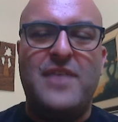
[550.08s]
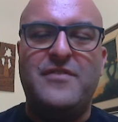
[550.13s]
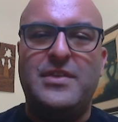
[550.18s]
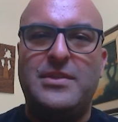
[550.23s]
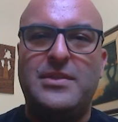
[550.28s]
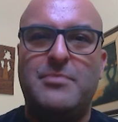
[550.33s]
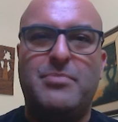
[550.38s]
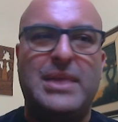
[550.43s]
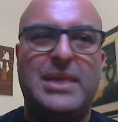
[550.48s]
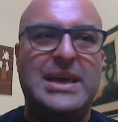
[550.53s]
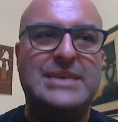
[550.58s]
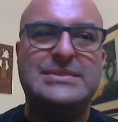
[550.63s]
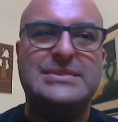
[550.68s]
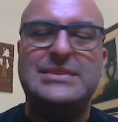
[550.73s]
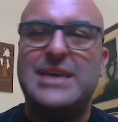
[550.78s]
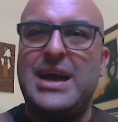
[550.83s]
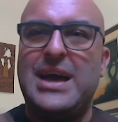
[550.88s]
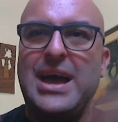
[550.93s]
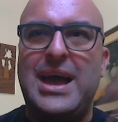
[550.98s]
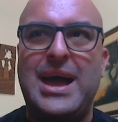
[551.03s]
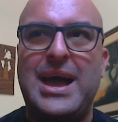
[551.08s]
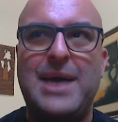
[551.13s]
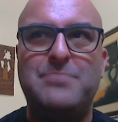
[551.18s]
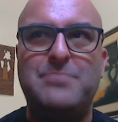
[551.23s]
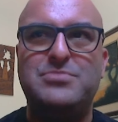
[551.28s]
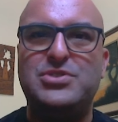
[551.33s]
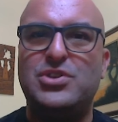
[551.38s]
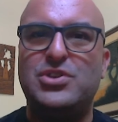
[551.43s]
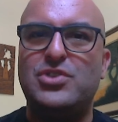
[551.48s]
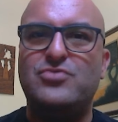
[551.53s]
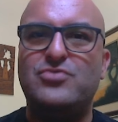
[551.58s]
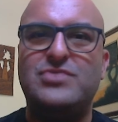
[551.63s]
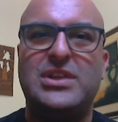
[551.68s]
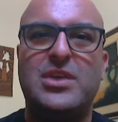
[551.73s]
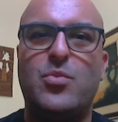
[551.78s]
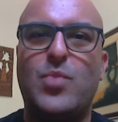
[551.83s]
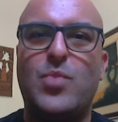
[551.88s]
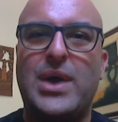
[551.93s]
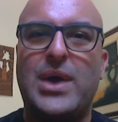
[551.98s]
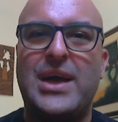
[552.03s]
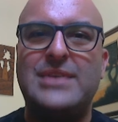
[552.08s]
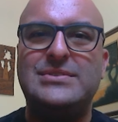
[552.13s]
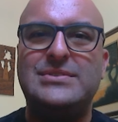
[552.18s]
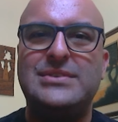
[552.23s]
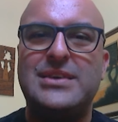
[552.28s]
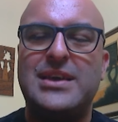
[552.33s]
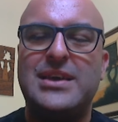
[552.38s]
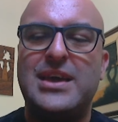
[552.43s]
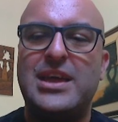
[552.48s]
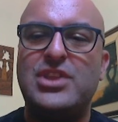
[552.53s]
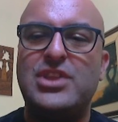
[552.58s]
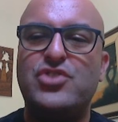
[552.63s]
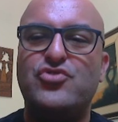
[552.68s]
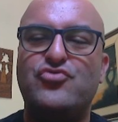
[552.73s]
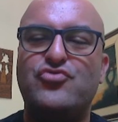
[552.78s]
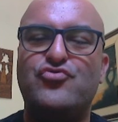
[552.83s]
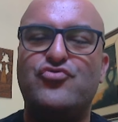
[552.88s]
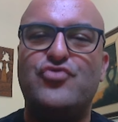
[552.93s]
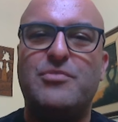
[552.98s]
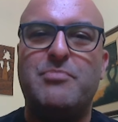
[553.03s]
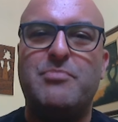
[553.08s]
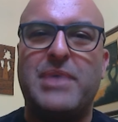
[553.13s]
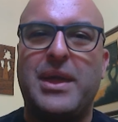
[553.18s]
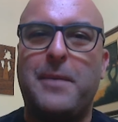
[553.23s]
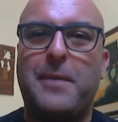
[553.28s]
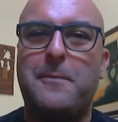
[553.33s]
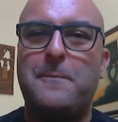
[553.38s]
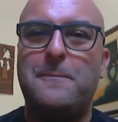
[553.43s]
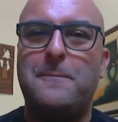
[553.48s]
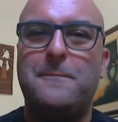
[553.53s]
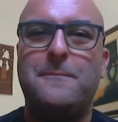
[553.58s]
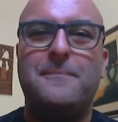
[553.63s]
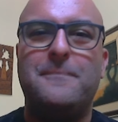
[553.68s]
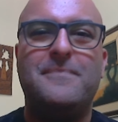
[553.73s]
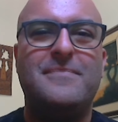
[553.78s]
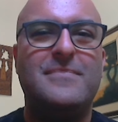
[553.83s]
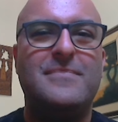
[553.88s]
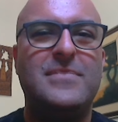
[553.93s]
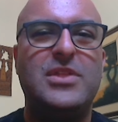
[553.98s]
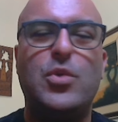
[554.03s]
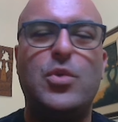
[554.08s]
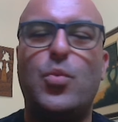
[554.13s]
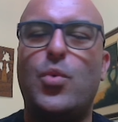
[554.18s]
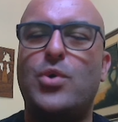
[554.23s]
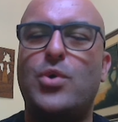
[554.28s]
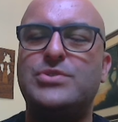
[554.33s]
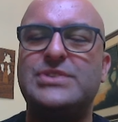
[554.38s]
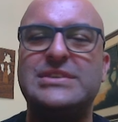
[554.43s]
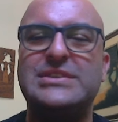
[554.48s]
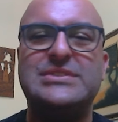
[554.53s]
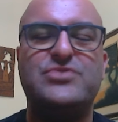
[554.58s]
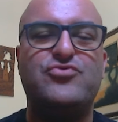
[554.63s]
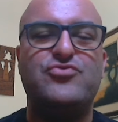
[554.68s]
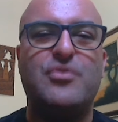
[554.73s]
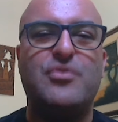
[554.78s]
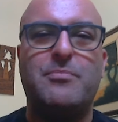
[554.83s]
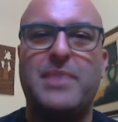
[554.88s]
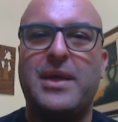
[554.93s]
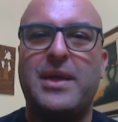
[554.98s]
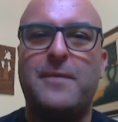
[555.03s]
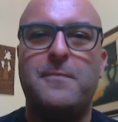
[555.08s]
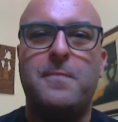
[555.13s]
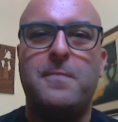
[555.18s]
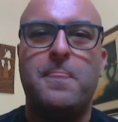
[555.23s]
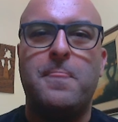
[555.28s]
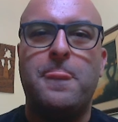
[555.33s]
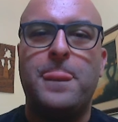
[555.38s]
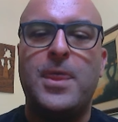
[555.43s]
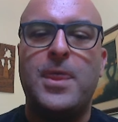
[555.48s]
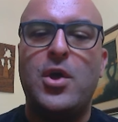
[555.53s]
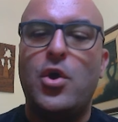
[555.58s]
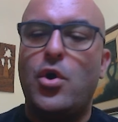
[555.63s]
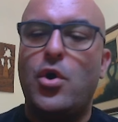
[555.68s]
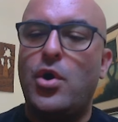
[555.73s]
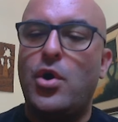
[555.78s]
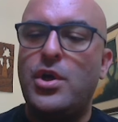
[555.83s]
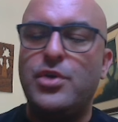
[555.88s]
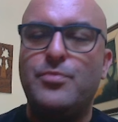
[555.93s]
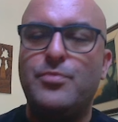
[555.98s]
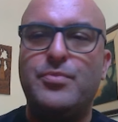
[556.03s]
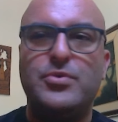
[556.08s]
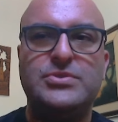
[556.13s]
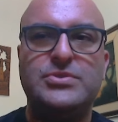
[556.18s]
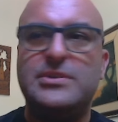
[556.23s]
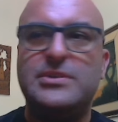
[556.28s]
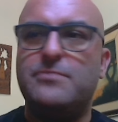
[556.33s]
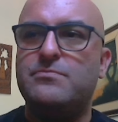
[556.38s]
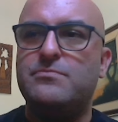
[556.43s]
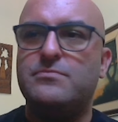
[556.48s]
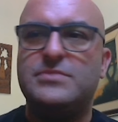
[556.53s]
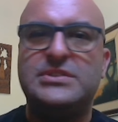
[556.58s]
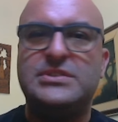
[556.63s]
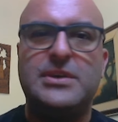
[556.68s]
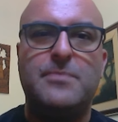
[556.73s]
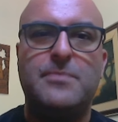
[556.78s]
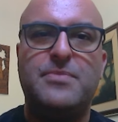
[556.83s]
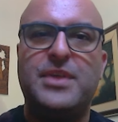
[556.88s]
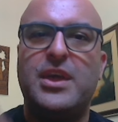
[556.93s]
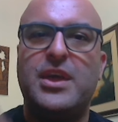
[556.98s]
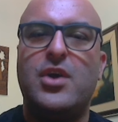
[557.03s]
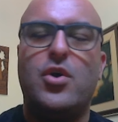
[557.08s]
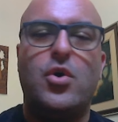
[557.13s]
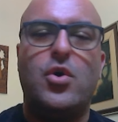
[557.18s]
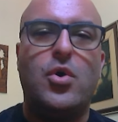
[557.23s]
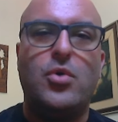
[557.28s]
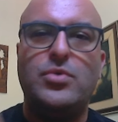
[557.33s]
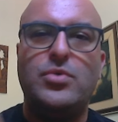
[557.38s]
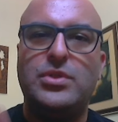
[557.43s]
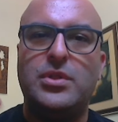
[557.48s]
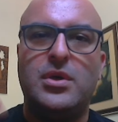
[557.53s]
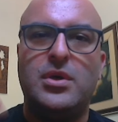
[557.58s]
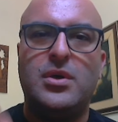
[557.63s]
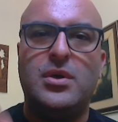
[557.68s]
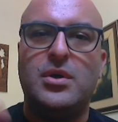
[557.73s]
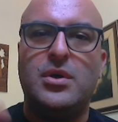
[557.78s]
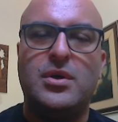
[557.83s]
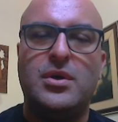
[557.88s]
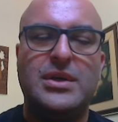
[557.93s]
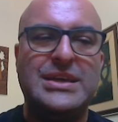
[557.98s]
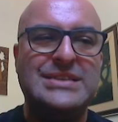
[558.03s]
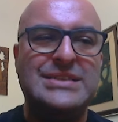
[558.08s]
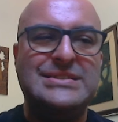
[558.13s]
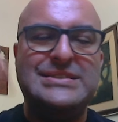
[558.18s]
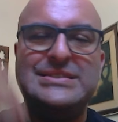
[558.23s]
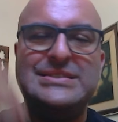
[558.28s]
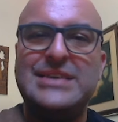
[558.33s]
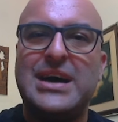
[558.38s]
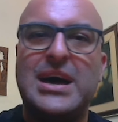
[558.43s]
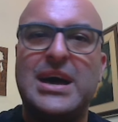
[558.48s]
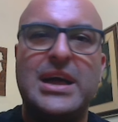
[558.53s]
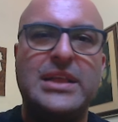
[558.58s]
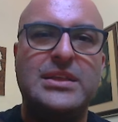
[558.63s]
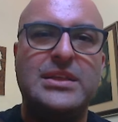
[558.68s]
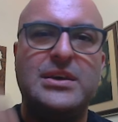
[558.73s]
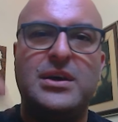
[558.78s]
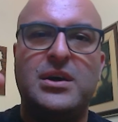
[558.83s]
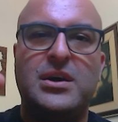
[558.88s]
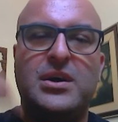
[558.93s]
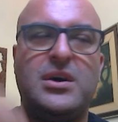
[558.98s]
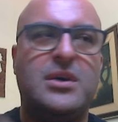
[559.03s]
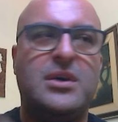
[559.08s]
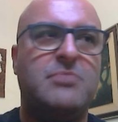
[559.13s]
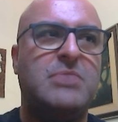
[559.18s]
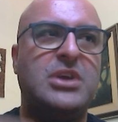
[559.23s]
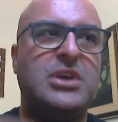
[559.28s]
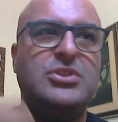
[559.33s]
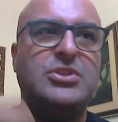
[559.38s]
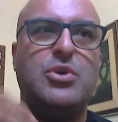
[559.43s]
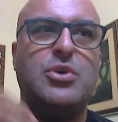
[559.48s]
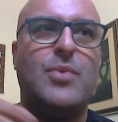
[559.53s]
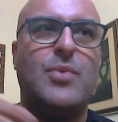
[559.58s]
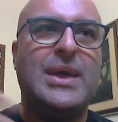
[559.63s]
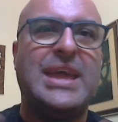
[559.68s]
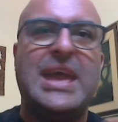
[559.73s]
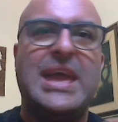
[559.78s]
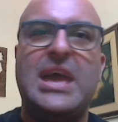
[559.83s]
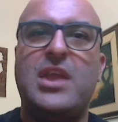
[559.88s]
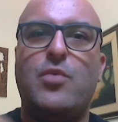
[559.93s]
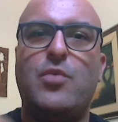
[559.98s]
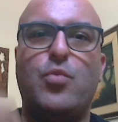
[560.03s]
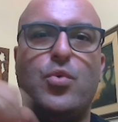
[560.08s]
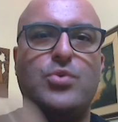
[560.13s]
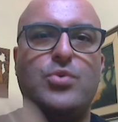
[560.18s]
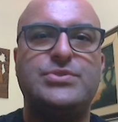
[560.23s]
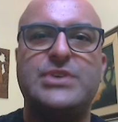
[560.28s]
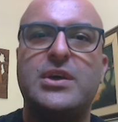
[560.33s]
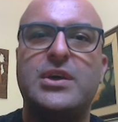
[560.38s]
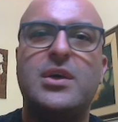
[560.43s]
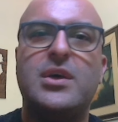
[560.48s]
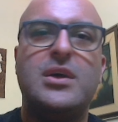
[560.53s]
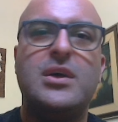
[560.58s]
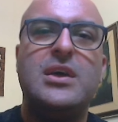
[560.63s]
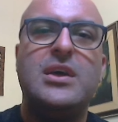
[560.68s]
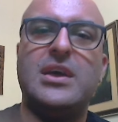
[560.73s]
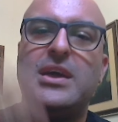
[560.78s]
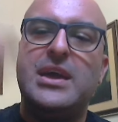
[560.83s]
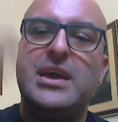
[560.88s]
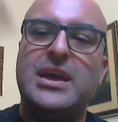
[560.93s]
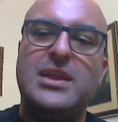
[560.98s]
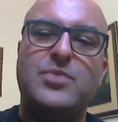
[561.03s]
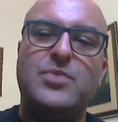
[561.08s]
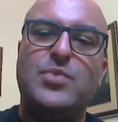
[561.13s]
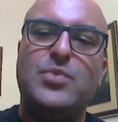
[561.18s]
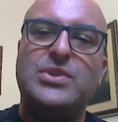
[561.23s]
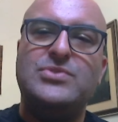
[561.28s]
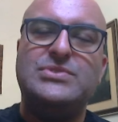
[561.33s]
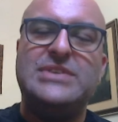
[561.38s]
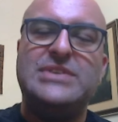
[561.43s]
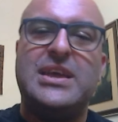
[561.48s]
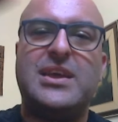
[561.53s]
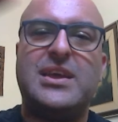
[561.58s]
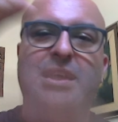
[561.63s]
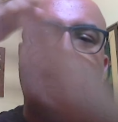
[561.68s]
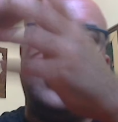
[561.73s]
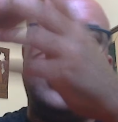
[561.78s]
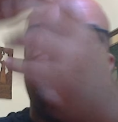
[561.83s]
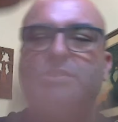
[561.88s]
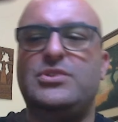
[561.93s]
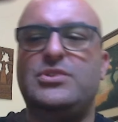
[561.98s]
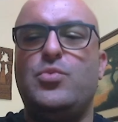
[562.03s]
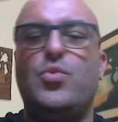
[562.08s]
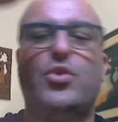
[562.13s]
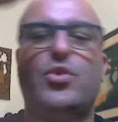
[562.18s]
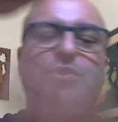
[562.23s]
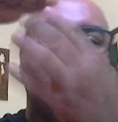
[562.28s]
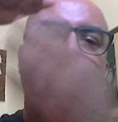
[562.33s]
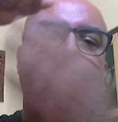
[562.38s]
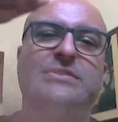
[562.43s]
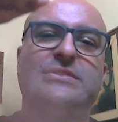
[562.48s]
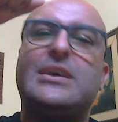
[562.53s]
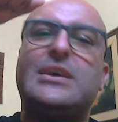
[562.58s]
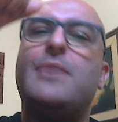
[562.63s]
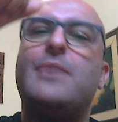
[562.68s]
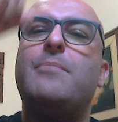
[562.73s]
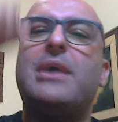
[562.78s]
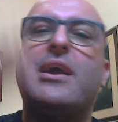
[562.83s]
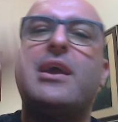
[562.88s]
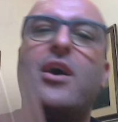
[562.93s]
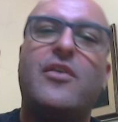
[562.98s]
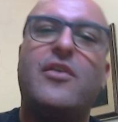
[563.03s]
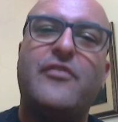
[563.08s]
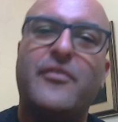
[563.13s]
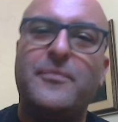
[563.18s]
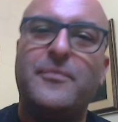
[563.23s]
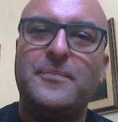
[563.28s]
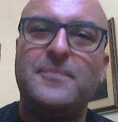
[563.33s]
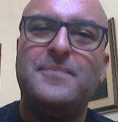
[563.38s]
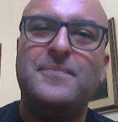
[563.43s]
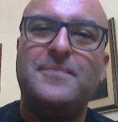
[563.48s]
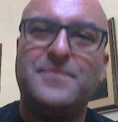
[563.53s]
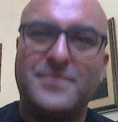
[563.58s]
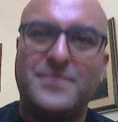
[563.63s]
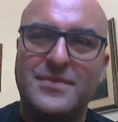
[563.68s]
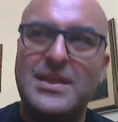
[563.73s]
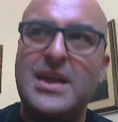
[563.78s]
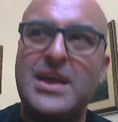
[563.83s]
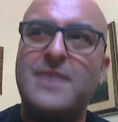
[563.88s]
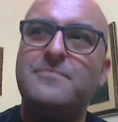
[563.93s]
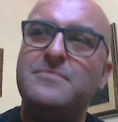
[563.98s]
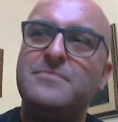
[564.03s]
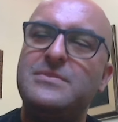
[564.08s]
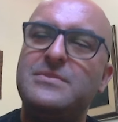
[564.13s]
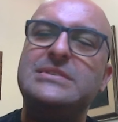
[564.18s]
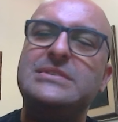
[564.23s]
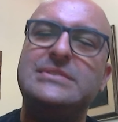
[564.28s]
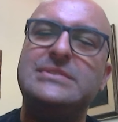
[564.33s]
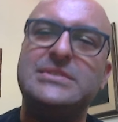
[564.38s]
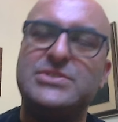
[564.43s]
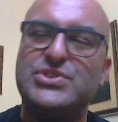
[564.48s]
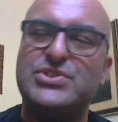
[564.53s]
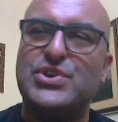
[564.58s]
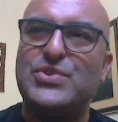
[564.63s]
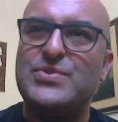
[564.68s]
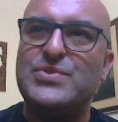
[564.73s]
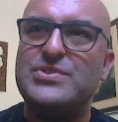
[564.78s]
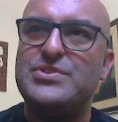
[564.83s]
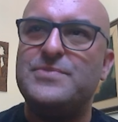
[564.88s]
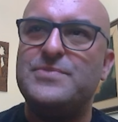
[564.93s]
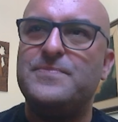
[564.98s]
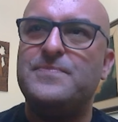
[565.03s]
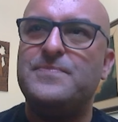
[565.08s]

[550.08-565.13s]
in the place absolutely wet and you're dripping, the water is dripping, or you put something on inside I don't know, a can of water, and when you take it out, the water is coming off. Yeah, this is soaked.